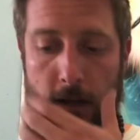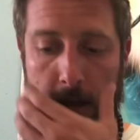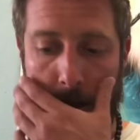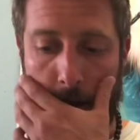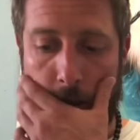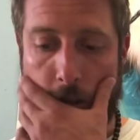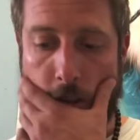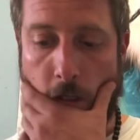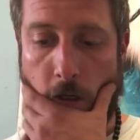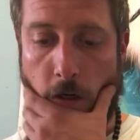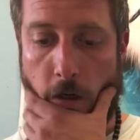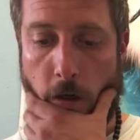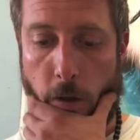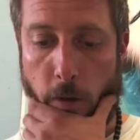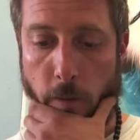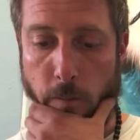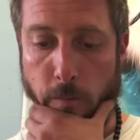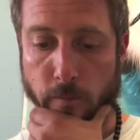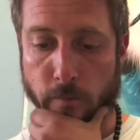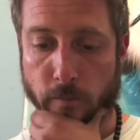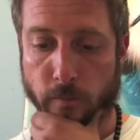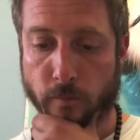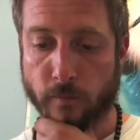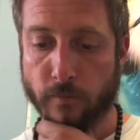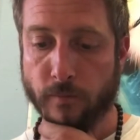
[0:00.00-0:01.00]
So
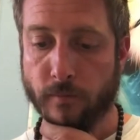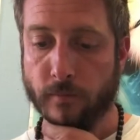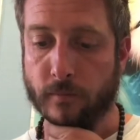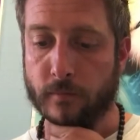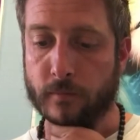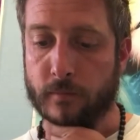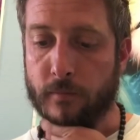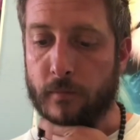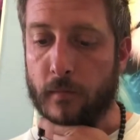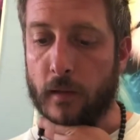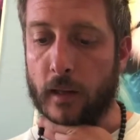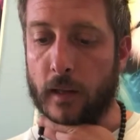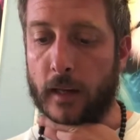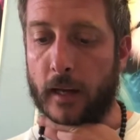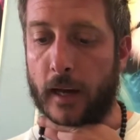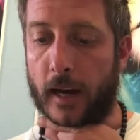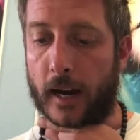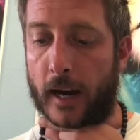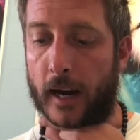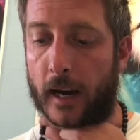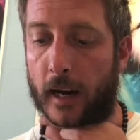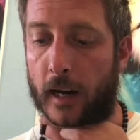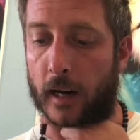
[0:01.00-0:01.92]
yeah,